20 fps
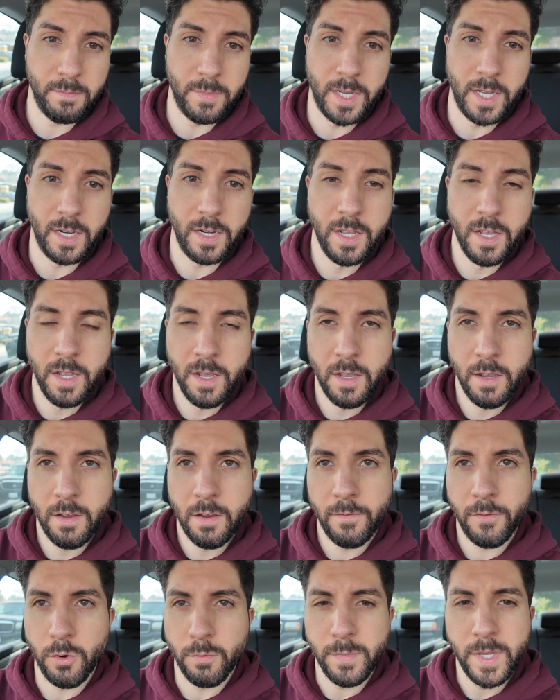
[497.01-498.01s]
but
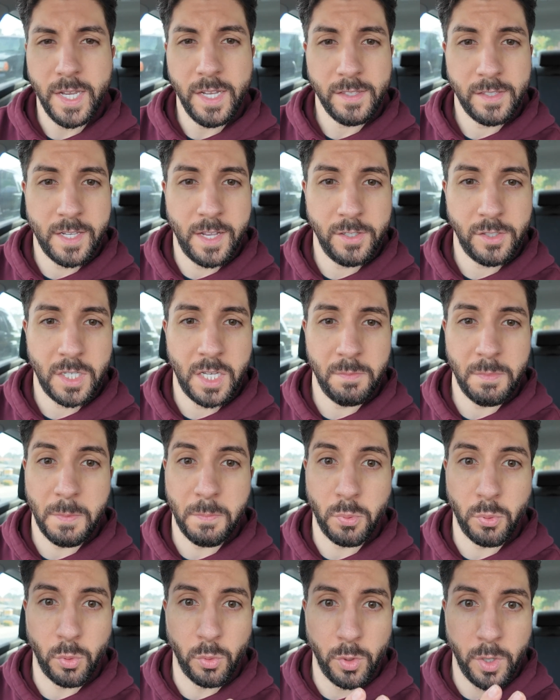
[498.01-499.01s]
for me, it tends to hit me
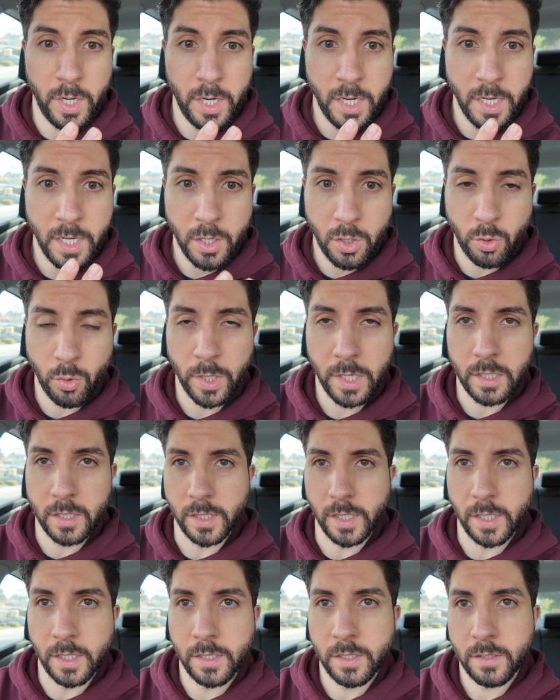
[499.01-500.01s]
pretty
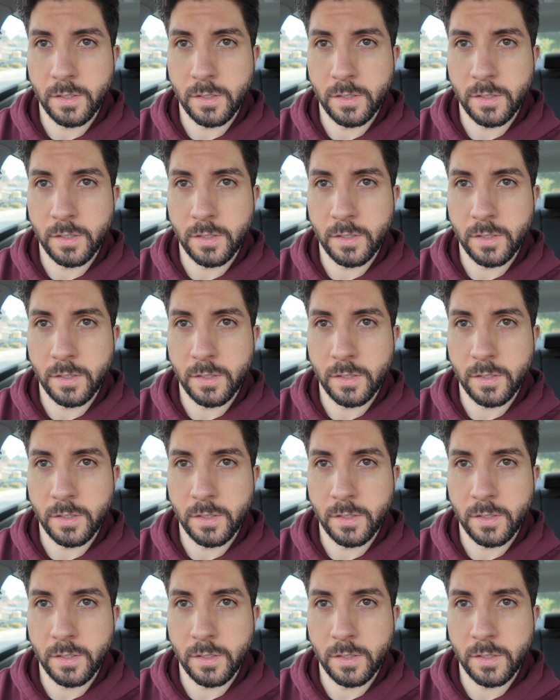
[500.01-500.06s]
quickly.